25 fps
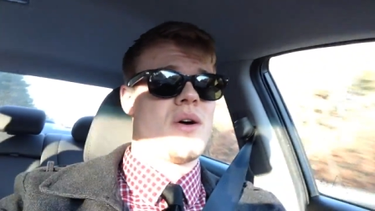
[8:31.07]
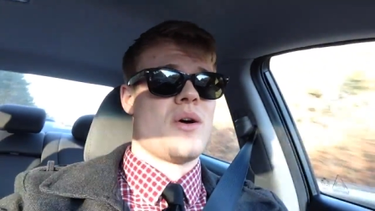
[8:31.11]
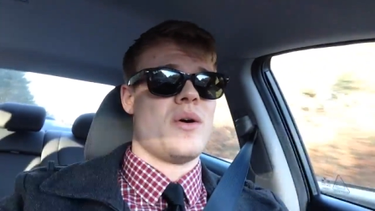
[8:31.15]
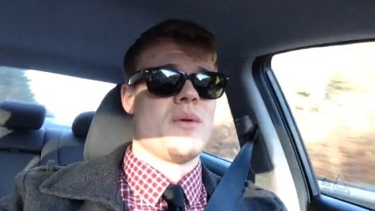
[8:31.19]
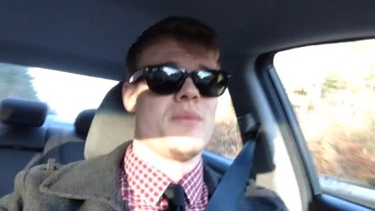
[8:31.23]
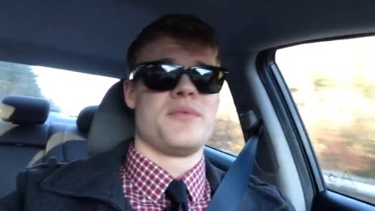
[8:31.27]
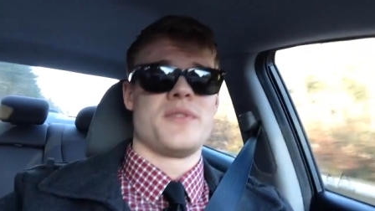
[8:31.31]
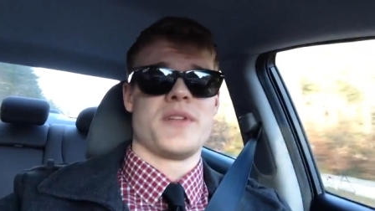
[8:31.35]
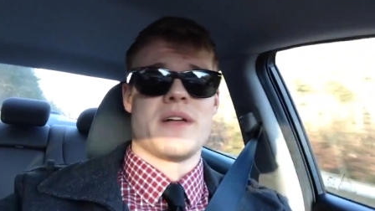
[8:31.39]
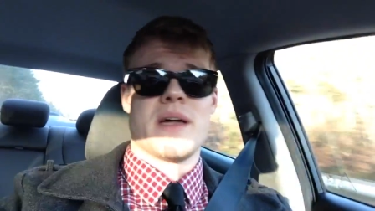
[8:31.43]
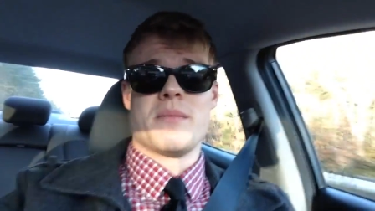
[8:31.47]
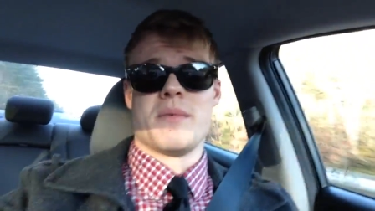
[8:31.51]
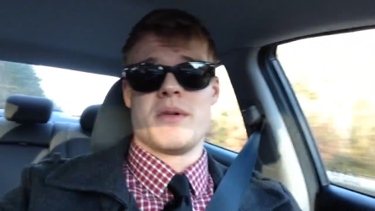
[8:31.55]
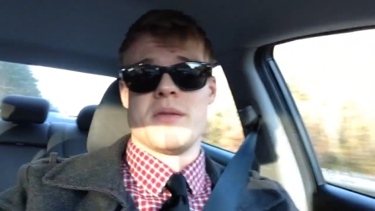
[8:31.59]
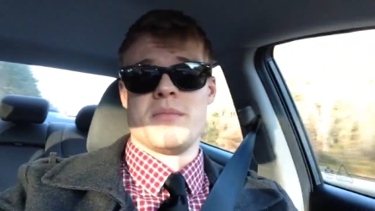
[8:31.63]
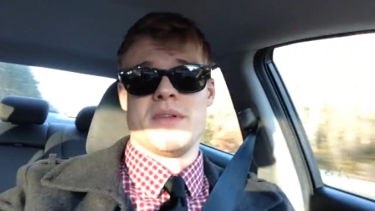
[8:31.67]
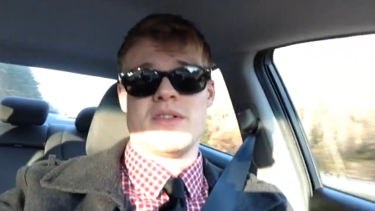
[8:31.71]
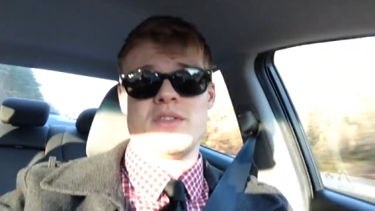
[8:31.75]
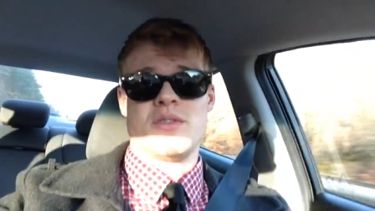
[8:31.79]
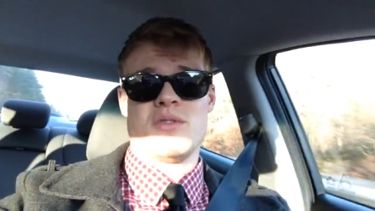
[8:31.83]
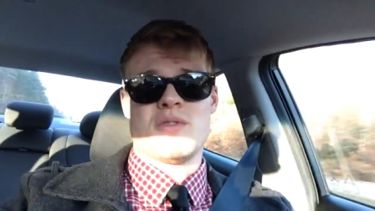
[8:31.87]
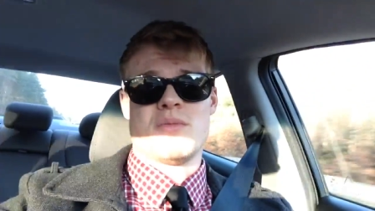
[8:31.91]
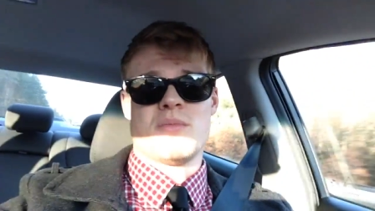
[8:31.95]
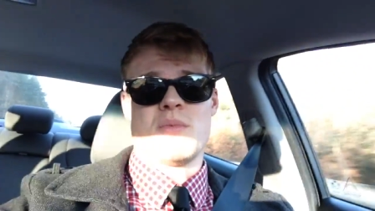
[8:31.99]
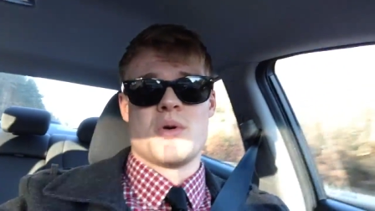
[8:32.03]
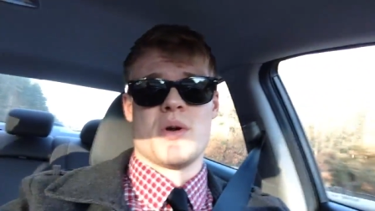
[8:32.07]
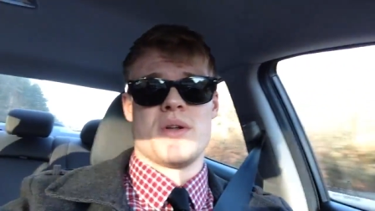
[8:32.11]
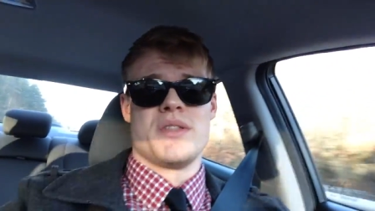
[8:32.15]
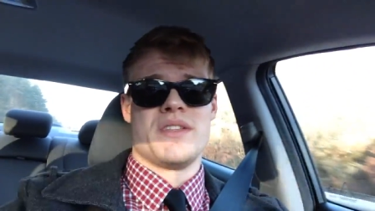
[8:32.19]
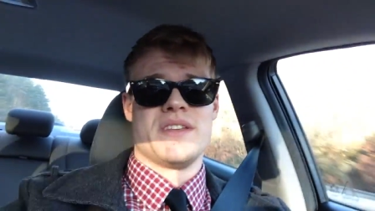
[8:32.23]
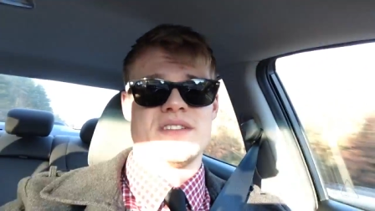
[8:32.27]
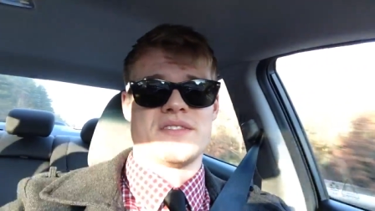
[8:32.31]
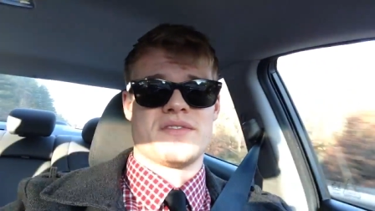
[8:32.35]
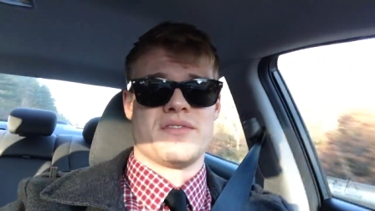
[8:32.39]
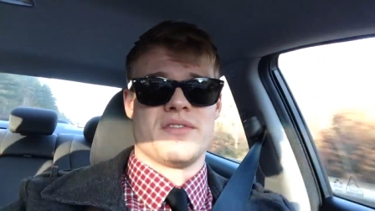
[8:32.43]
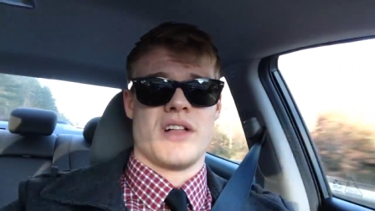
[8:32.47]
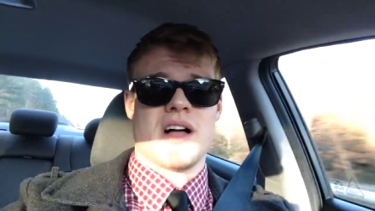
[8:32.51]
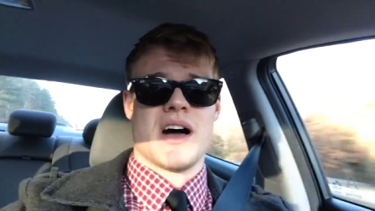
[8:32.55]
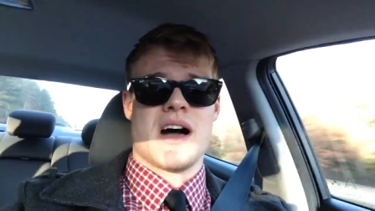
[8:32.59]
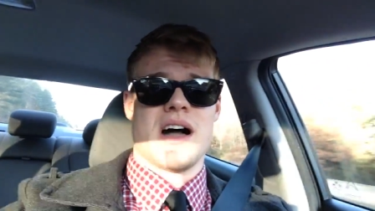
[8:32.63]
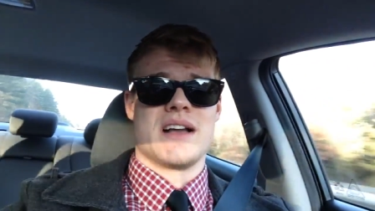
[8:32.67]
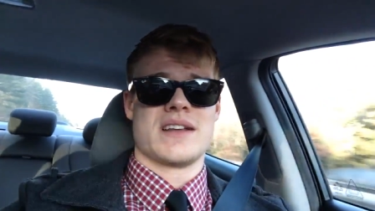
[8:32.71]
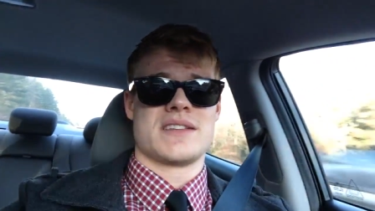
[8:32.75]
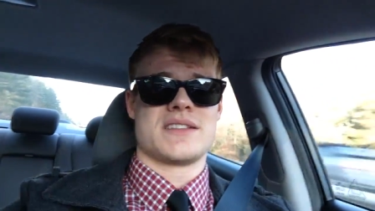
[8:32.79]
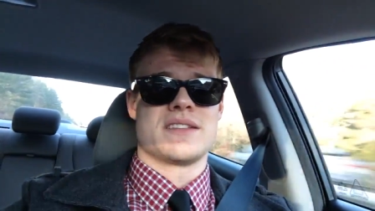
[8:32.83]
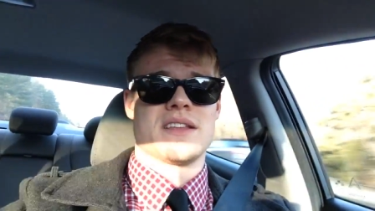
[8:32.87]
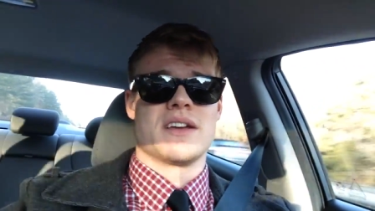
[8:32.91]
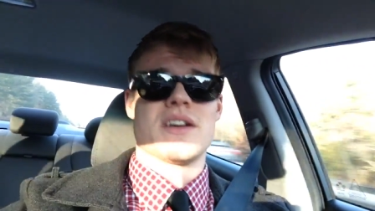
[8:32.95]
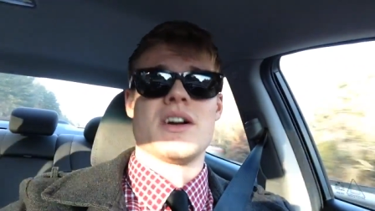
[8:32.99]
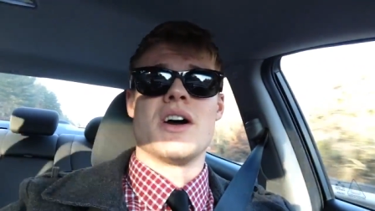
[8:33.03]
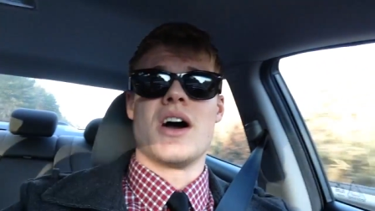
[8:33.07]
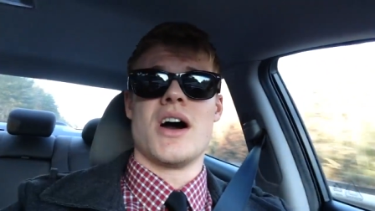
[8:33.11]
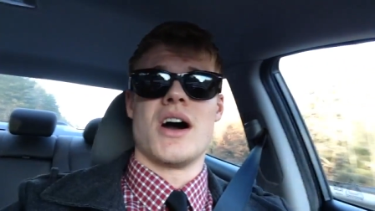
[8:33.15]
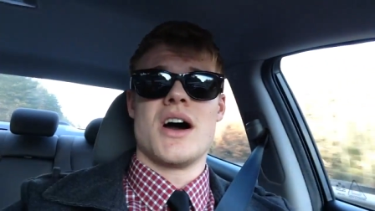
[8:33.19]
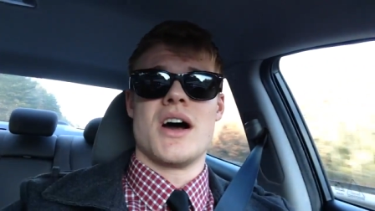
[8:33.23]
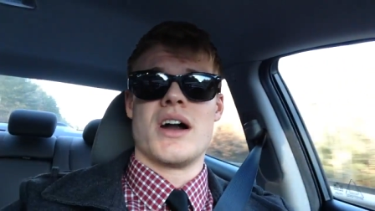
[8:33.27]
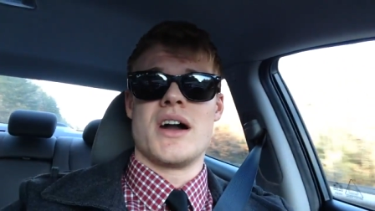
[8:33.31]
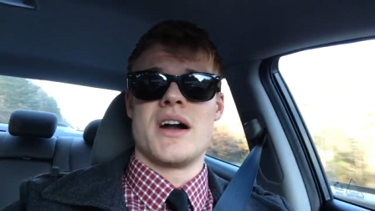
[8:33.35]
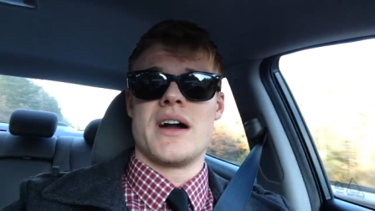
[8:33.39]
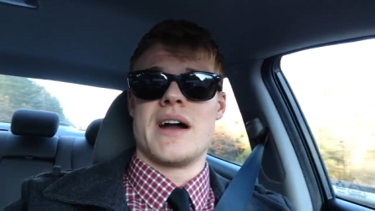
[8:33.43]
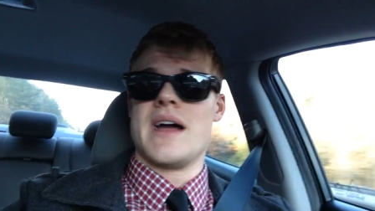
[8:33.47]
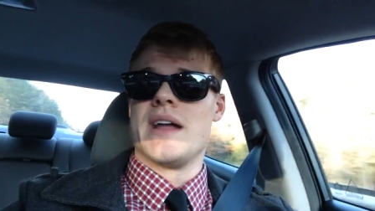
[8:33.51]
hopefully I'm going to be doing more of these vlogs in the car.